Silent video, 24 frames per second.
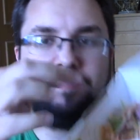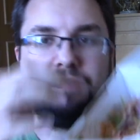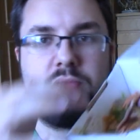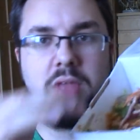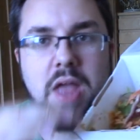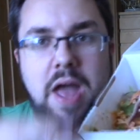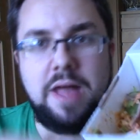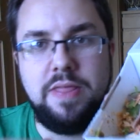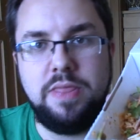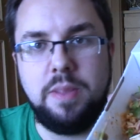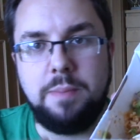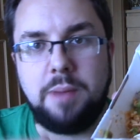
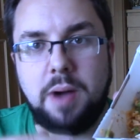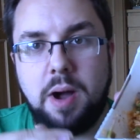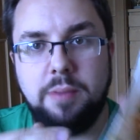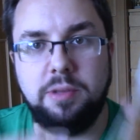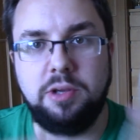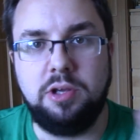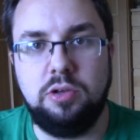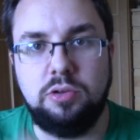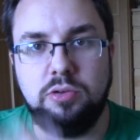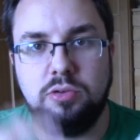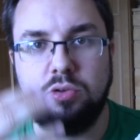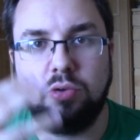and the
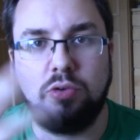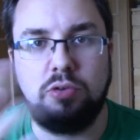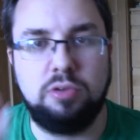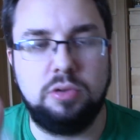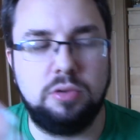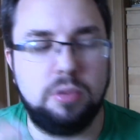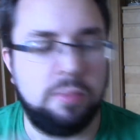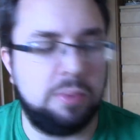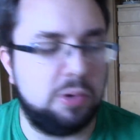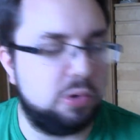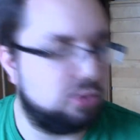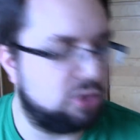barbecue sauce or
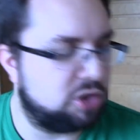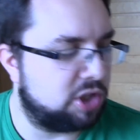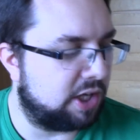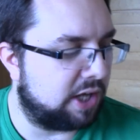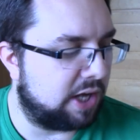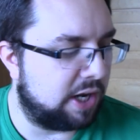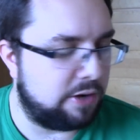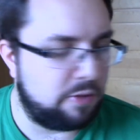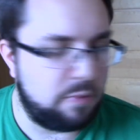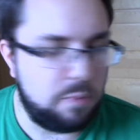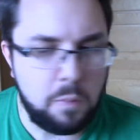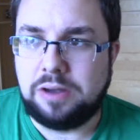the pulled
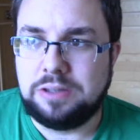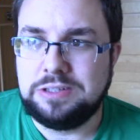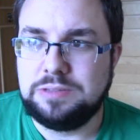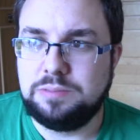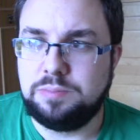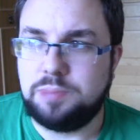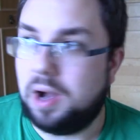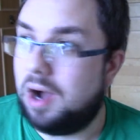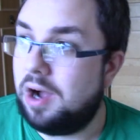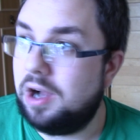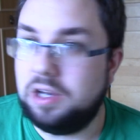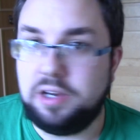chicken.
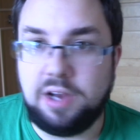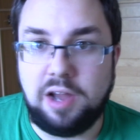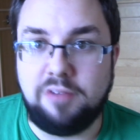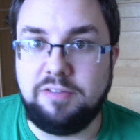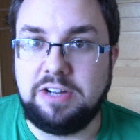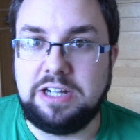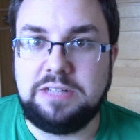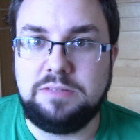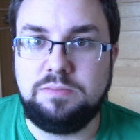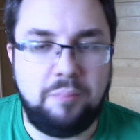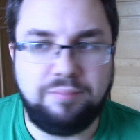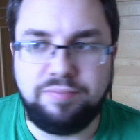But I love
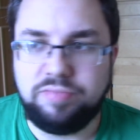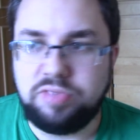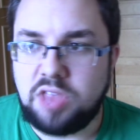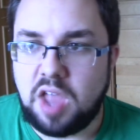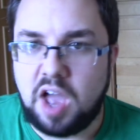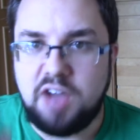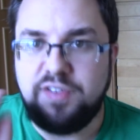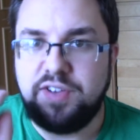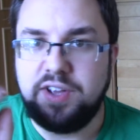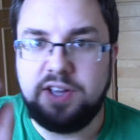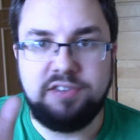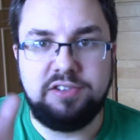it. I
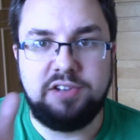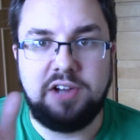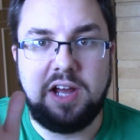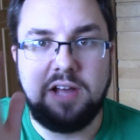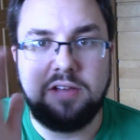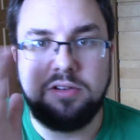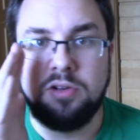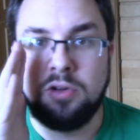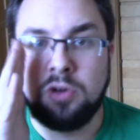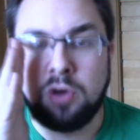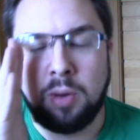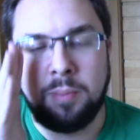think it's an
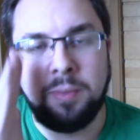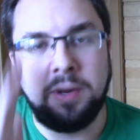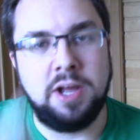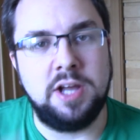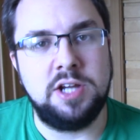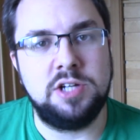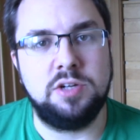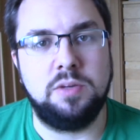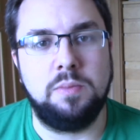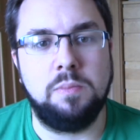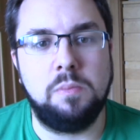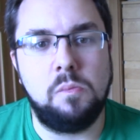excellent
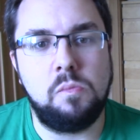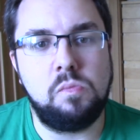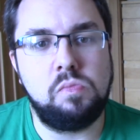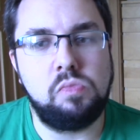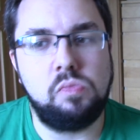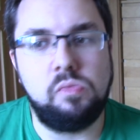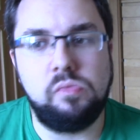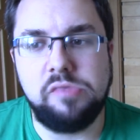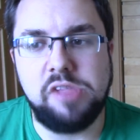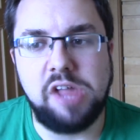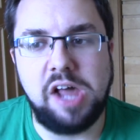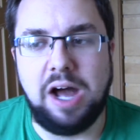combination.
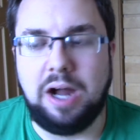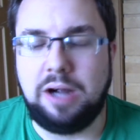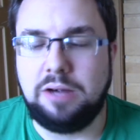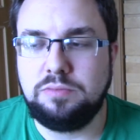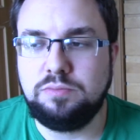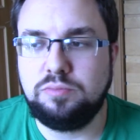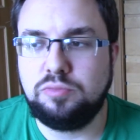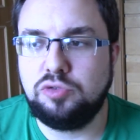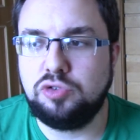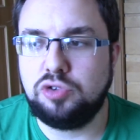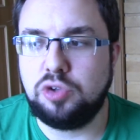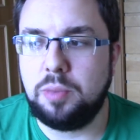Yeah,
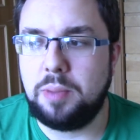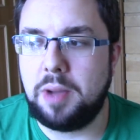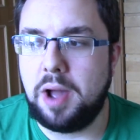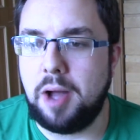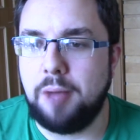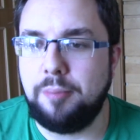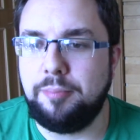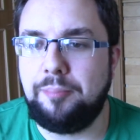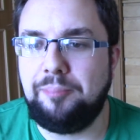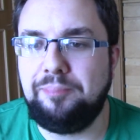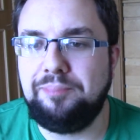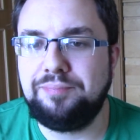
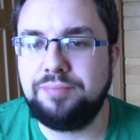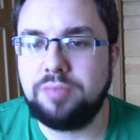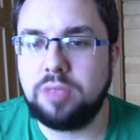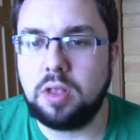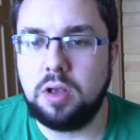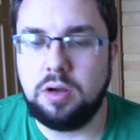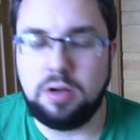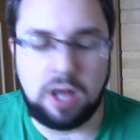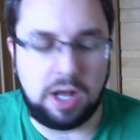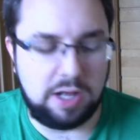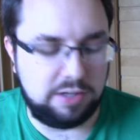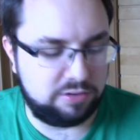superb.
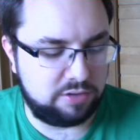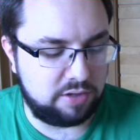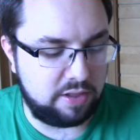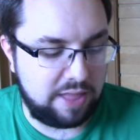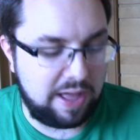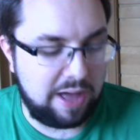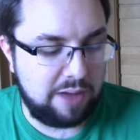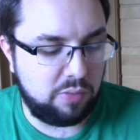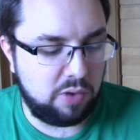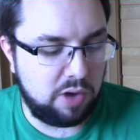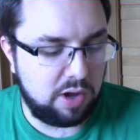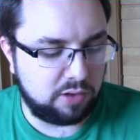Well, so
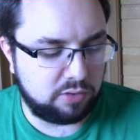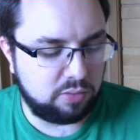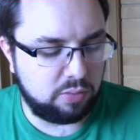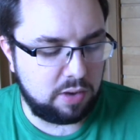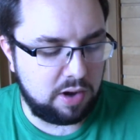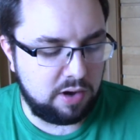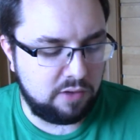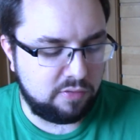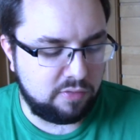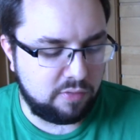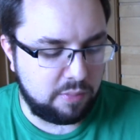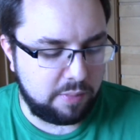that works well for